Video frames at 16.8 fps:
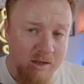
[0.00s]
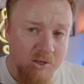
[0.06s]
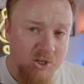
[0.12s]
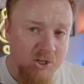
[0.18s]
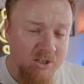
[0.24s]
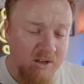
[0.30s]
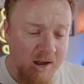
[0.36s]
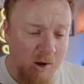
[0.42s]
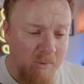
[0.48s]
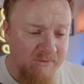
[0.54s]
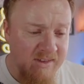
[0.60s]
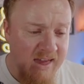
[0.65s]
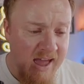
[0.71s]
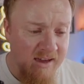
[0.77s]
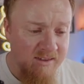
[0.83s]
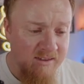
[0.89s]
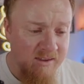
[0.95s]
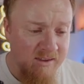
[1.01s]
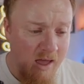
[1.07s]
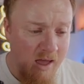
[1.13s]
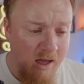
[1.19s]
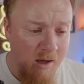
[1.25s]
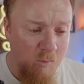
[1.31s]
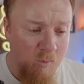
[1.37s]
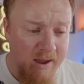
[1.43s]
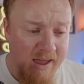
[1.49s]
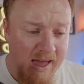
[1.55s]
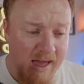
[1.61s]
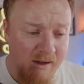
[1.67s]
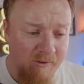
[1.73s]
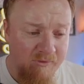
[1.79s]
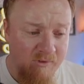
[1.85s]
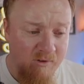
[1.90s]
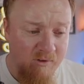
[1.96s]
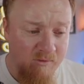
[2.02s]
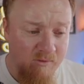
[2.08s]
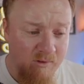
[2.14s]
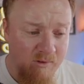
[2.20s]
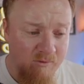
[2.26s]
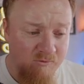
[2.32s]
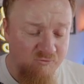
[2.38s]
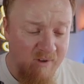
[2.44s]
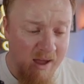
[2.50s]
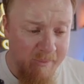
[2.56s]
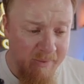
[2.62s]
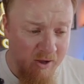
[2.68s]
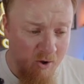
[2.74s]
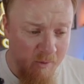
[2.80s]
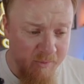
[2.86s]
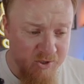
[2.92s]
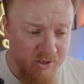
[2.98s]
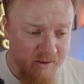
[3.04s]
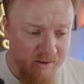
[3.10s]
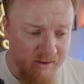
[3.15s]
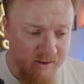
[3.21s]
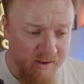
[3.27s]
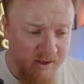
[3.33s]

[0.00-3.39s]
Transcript: Just like with text, we have wrapping options.